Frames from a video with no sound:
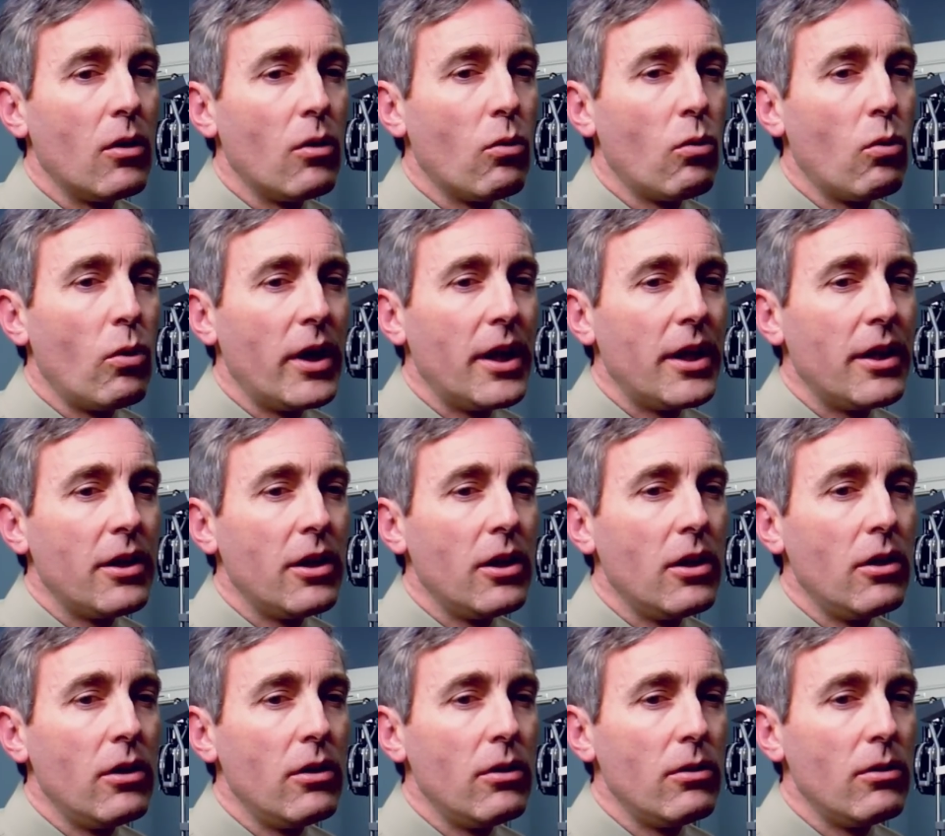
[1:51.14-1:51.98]

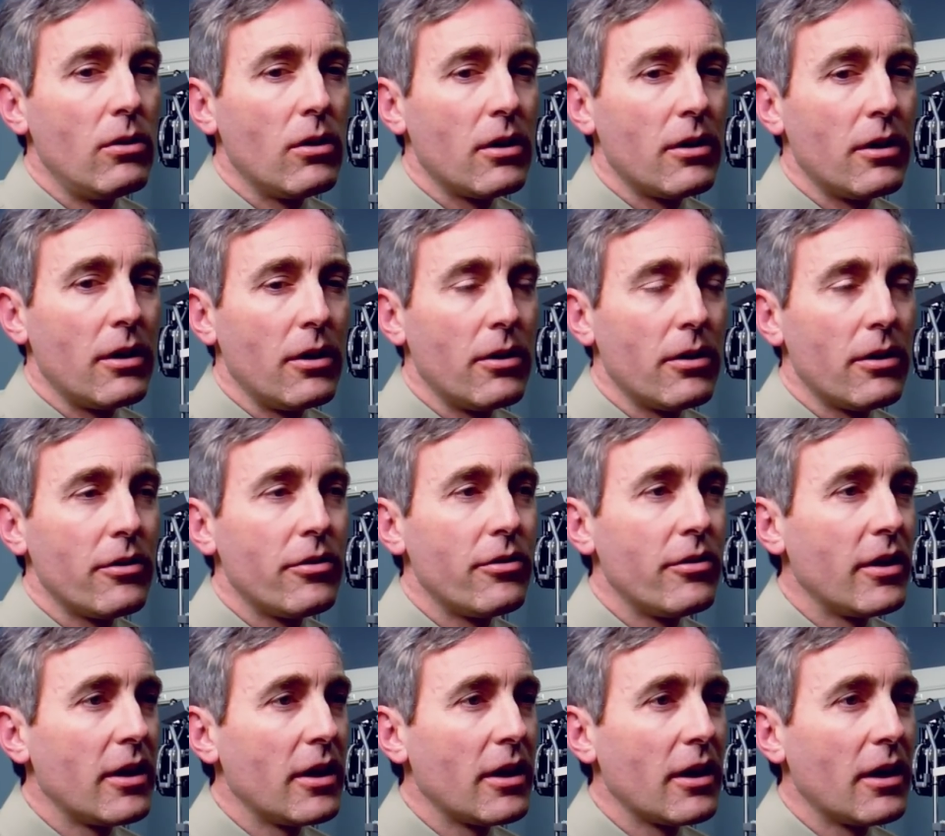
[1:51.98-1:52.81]
When you are
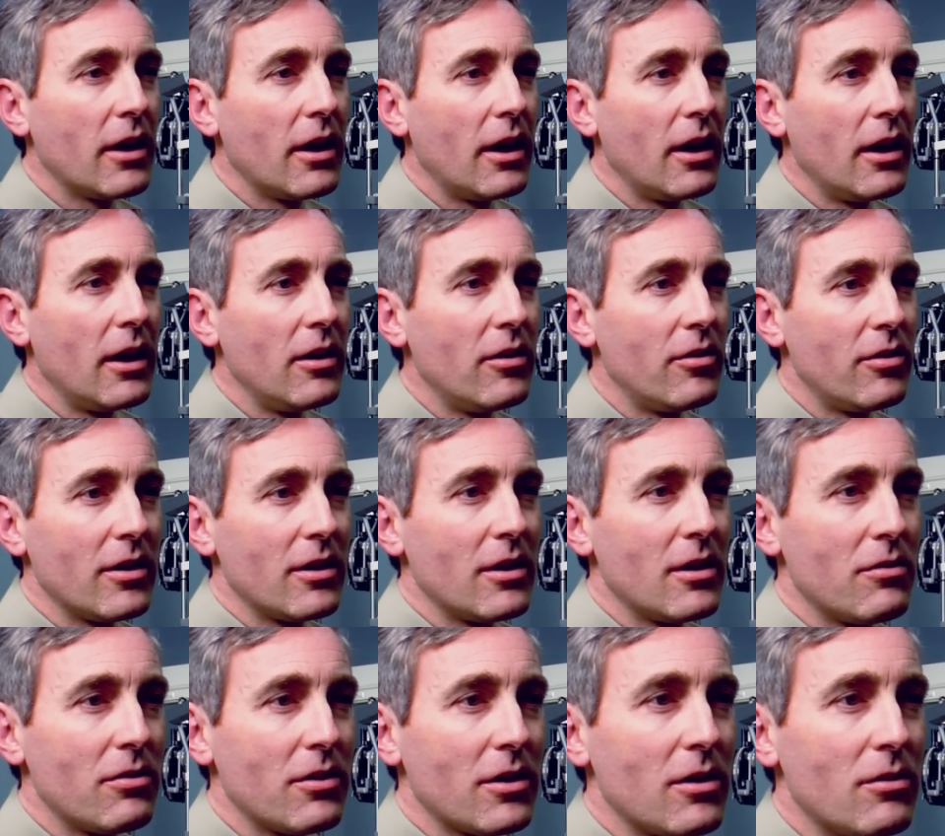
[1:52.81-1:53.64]
noticing any
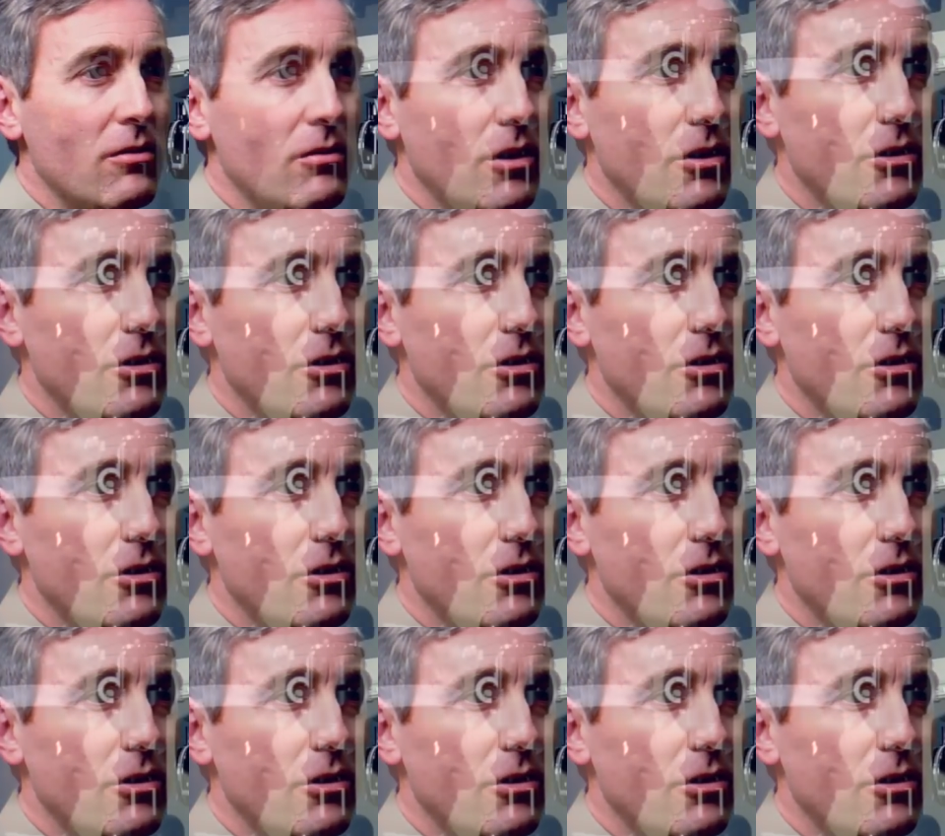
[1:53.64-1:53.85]
significant